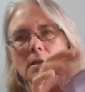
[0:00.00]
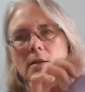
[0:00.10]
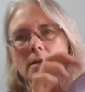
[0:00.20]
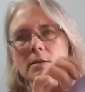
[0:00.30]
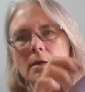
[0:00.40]

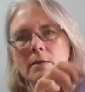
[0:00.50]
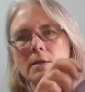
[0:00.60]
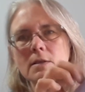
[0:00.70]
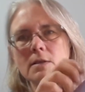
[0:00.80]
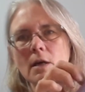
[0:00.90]
and
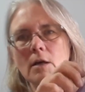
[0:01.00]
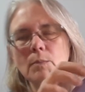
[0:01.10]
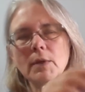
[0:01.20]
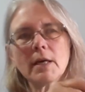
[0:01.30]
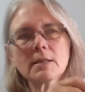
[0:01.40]
this is
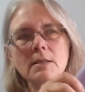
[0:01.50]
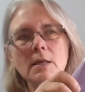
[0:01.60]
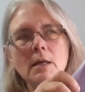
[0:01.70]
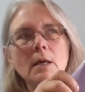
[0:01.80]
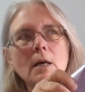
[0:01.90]
hard plastic.